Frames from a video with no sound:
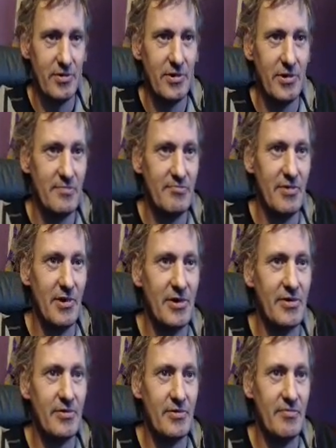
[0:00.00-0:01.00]

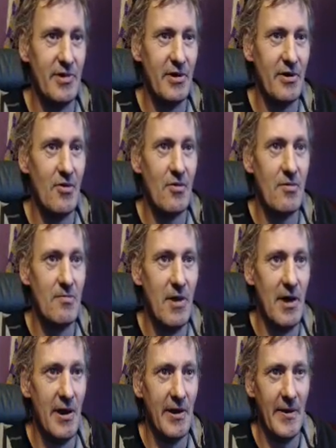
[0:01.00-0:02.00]
Better hope
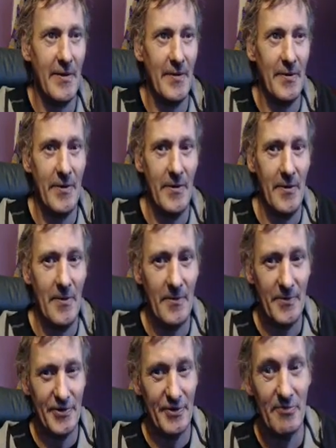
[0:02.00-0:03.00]
like hell I don't
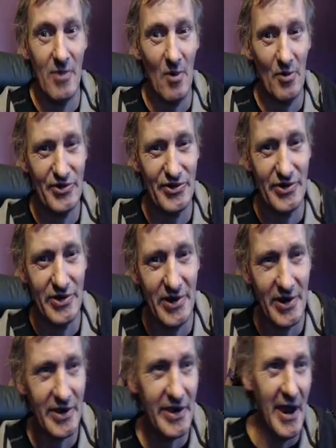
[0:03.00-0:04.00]
both see a
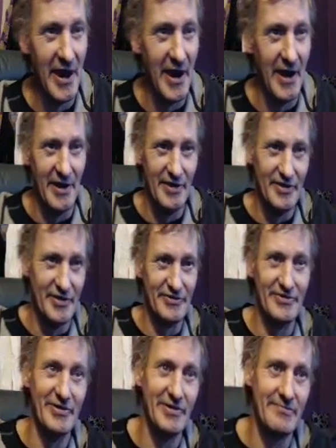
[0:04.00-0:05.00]
cat at the
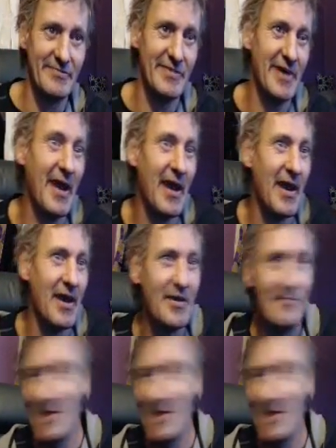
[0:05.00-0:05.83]
same time.